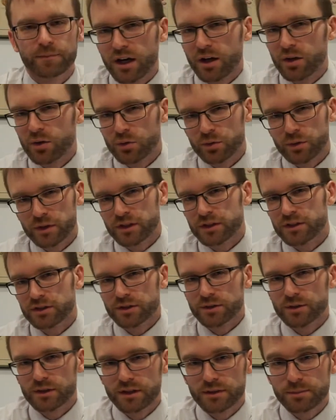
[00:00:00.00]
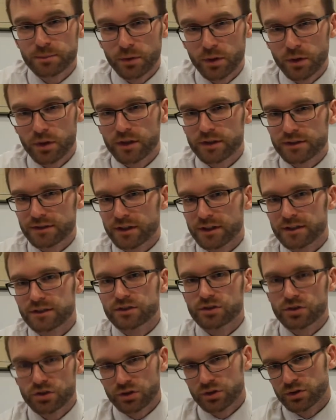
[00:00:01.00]
And all we're going to do in this book, it's nice
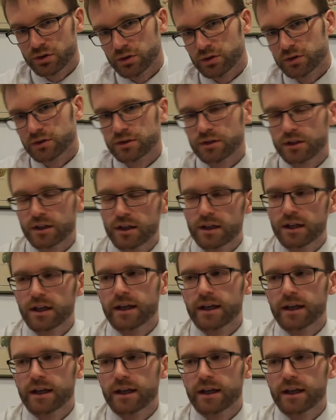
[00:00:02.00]
and short,